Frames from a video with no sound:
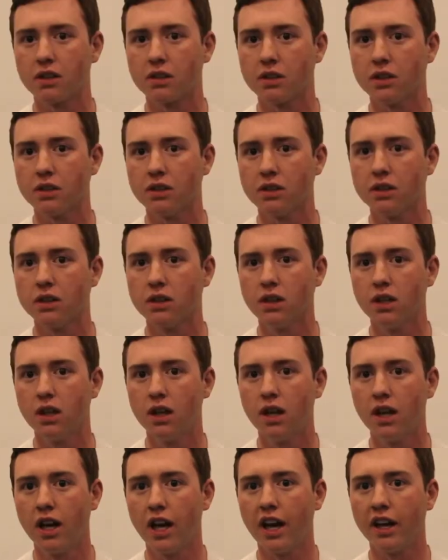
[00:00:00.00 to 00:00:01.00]
out here,
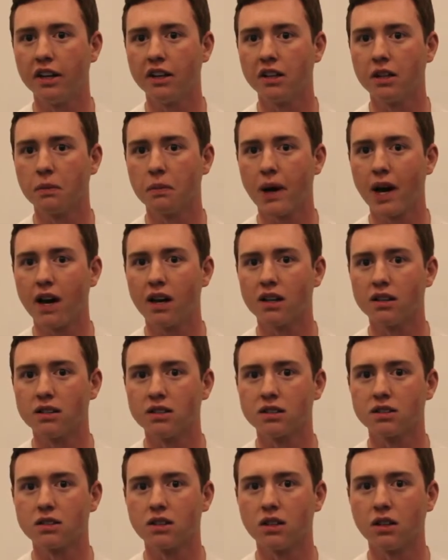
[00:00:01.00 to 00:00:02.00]
and in the
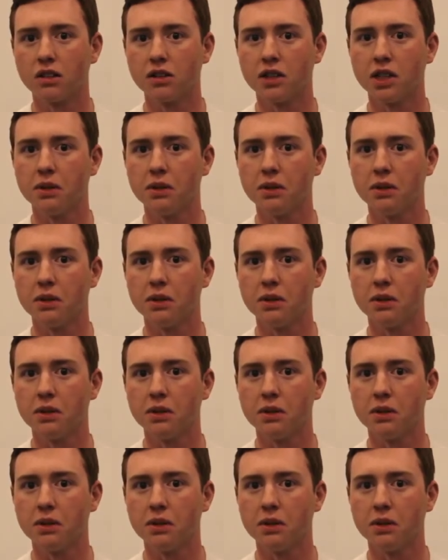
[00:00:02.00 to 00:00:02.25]
past our